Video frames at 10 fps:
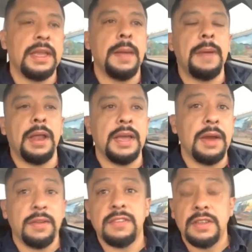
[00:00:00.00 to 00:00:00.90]
and Kamala
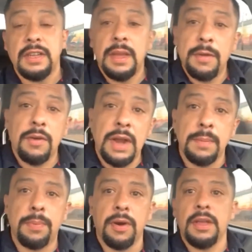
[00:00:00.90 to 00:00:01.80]
Harris and the
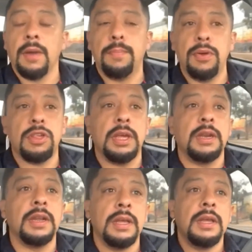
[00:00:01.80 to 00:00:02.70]
Democratic Party are
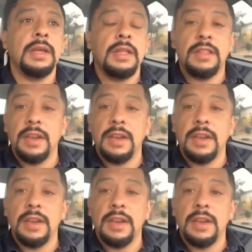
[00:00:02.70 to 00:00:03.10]
pushing